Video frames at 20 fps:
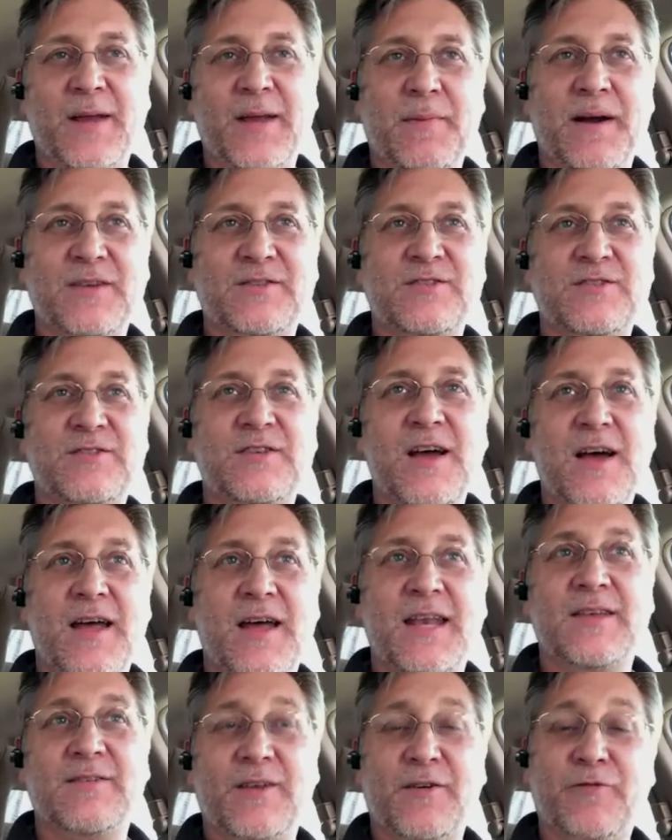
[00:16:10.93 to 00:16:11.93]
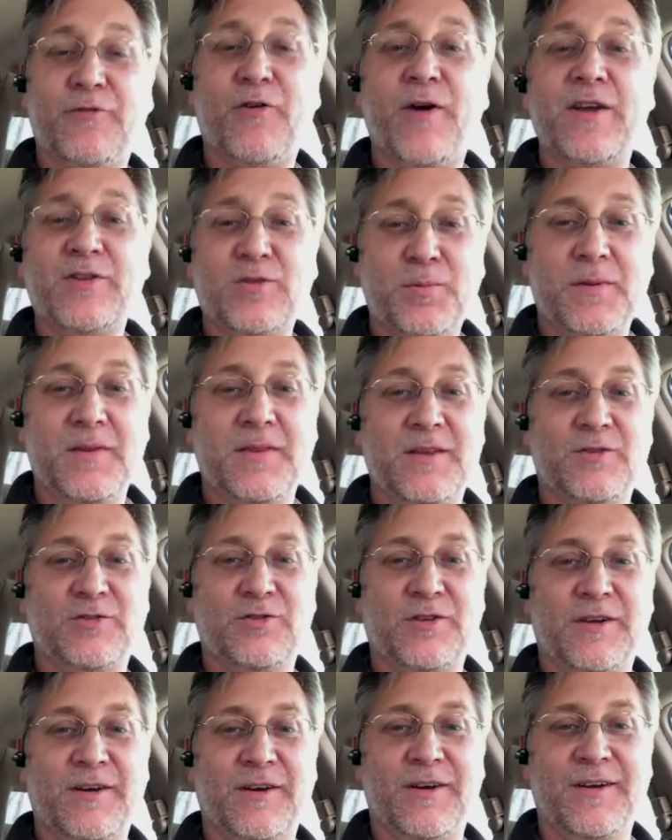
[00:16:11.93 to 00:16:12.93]
and my son is a freshman
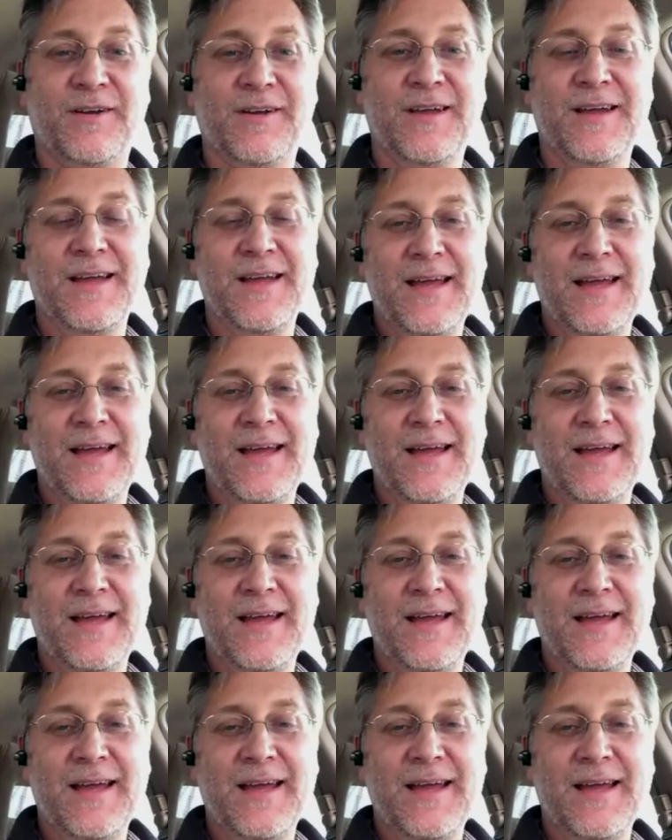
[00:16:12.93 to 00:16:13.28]
this year,